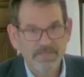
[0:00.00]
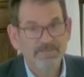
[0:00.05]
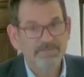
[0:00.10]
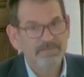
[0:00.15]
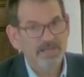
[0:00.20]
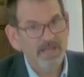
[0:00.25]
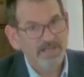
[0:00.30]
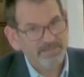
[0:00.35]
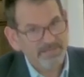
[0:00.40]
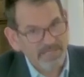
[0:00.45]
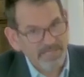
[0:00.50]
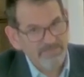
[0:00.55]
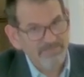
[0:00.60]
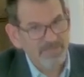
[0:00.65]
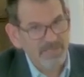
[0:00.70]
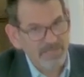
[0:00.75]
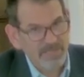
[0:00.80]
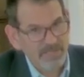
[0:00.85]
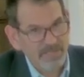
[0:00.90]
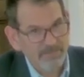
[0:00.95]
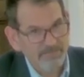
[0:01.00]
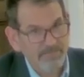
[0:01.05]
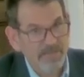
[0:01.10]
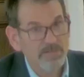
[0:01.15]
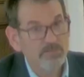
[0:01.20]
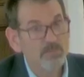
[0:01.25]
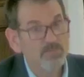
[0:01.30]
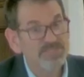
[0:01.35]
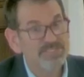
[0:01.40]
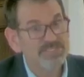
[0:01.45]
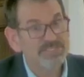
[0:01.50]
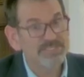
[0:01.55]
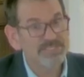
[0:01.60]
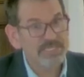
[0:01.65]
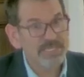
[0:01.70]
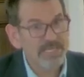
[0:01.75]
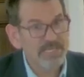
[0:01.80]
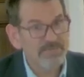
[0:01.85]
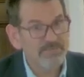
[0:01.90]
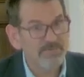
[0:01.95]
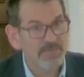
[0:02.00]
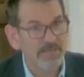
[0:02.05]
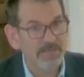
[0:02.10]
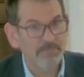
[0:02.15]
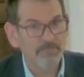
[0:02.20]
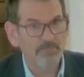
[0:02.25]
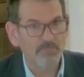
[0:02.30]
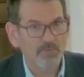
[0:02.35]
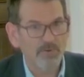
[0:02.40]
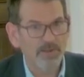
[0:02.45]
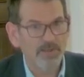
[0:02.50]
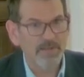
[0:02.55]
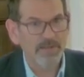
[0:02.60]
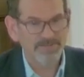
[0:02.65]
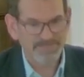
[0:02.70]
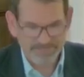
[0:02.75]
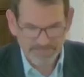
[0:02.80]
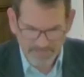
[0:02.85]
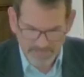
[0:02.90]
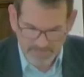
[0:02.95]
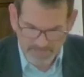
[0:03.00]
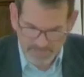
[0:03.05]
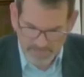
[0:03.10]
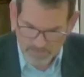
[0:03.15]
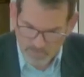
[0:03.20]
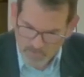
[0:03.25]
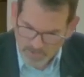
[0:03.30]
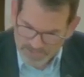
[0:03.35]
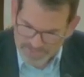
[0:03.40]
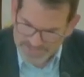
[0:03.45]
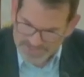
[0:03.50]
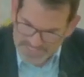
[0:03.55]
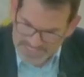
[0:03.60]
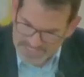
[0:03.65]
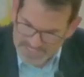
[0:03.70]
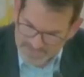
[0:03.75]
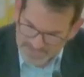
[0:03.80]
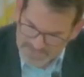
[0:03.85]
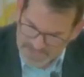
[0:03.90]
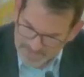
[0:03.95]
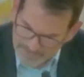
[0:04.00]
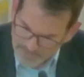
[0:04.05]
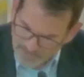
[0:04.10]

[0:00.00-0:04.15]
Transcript: Not giving, but receiving praise. And where does he get that